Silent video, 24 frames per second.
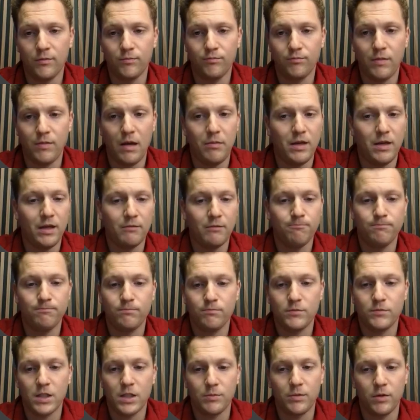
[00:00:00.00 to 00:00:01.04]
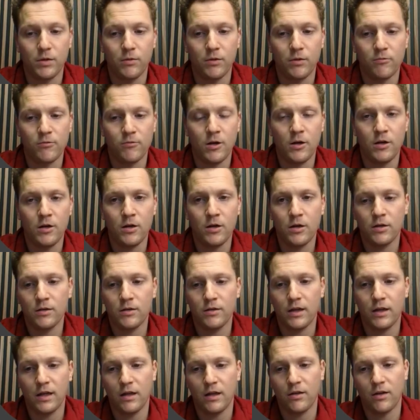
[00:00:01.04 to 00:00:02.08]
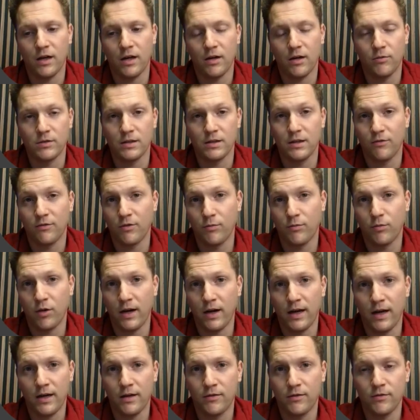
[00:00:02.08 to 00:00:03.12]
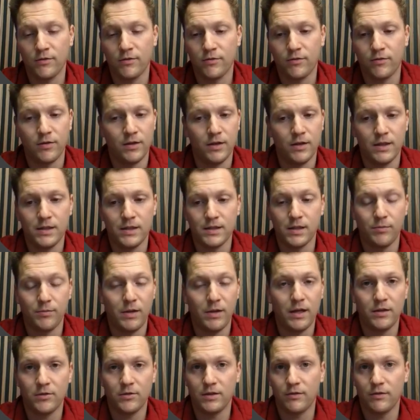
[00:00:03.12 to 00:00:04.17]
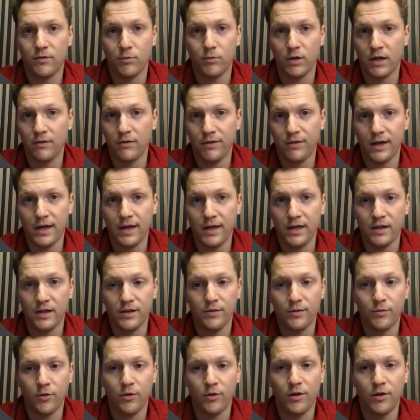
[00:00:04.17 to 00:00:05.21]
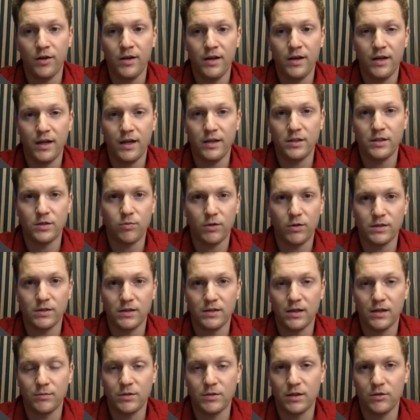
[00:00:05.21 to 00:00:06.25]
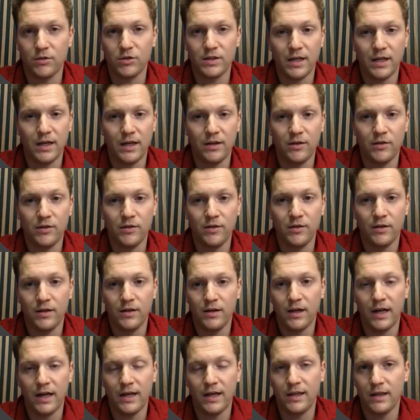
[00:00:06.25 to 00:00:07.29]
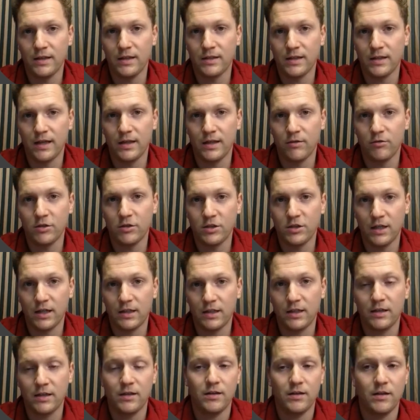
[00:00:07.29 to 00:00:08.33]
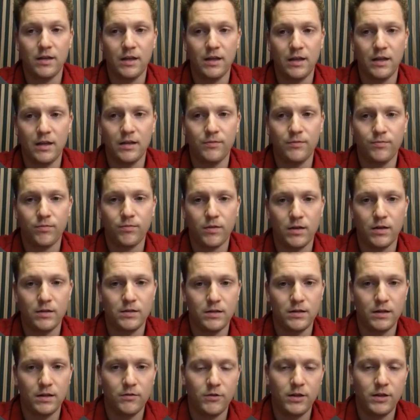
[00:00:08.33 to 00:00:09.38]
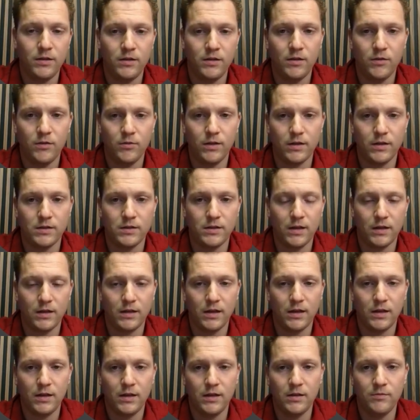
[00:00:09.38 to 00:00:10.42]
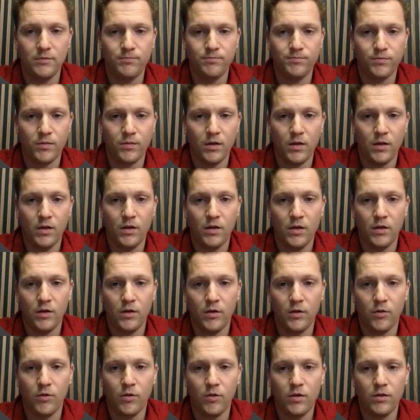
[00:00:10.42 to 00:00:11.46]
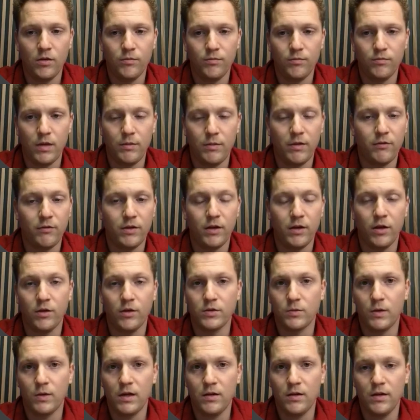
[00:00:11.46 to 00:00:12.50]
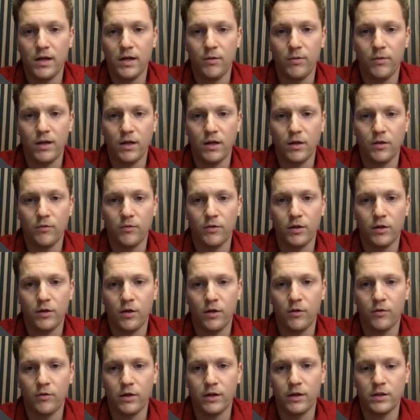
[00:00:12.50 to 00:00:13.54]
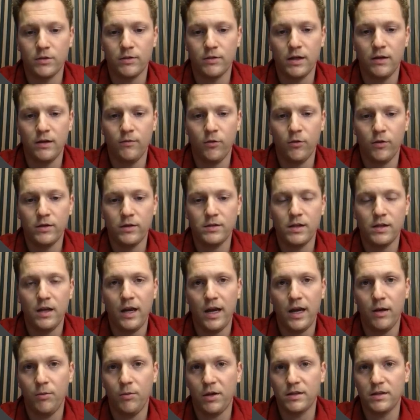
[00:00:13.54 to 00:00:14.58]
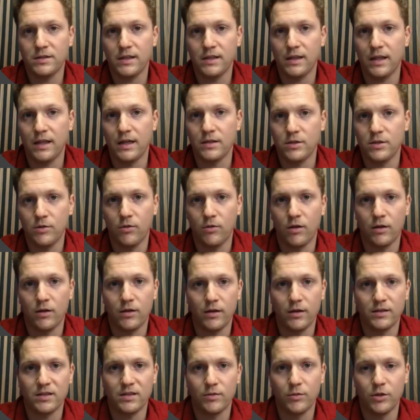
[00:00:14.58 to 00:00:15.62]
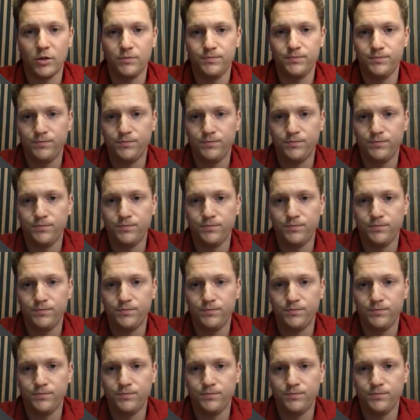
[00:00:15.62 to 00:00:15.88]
maybe something went wrong. They thought it was a different brand of cement or a different brand of the item, or it just wasn't up to their standard and they decided to reject the delivery. We can select that here. Or maybe everything goes well and we can convert it over into an invoice and we can send that to our customer.